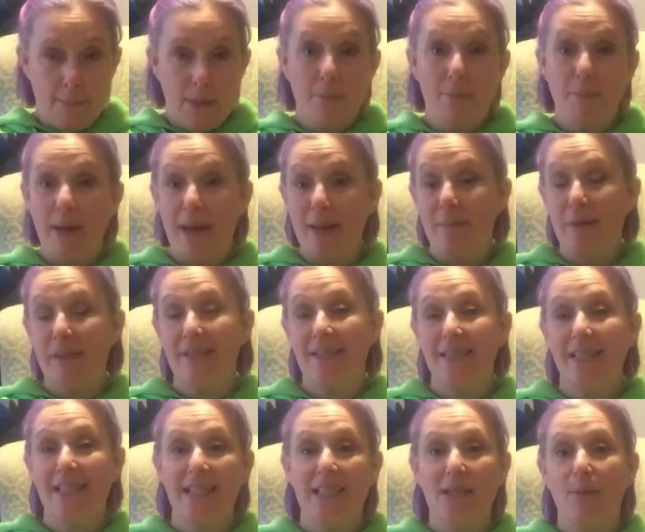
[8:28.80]
Babies
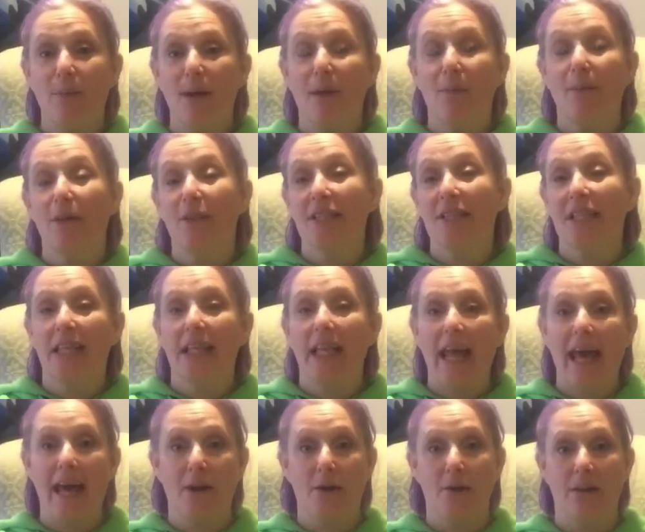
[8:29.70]
need to be able to
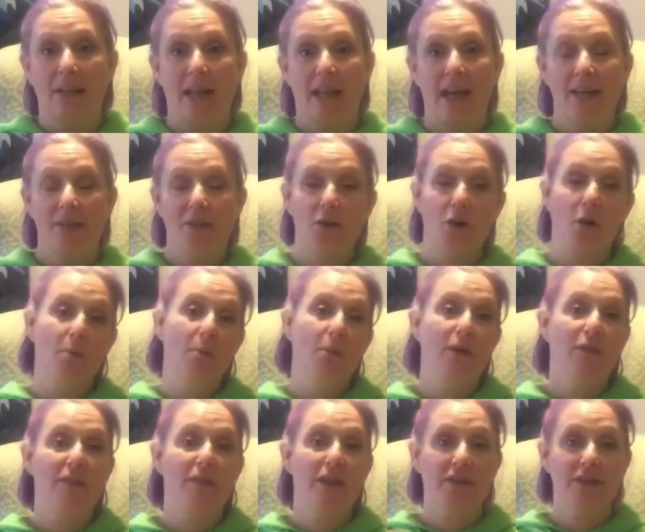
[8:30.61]
lateralize or
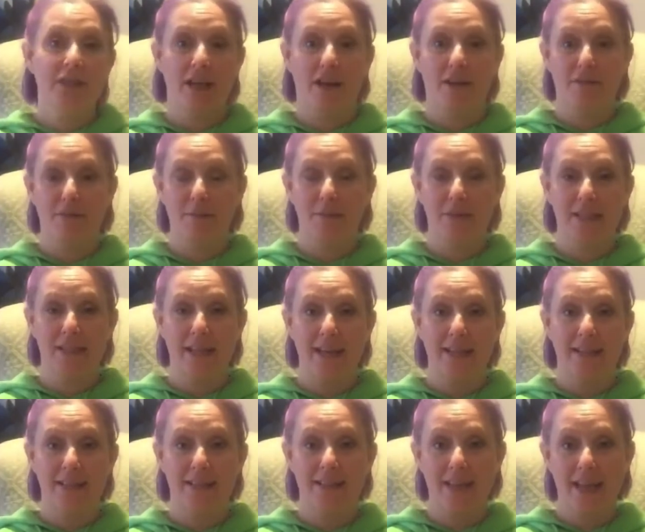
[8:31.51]
move their tongue from
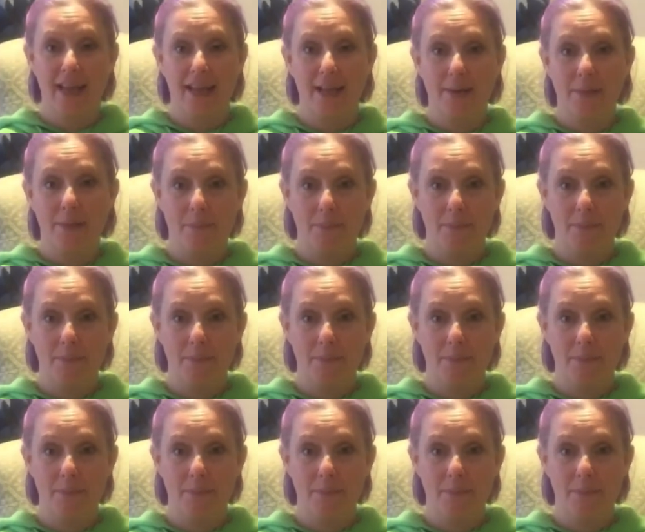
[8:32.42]
side to side.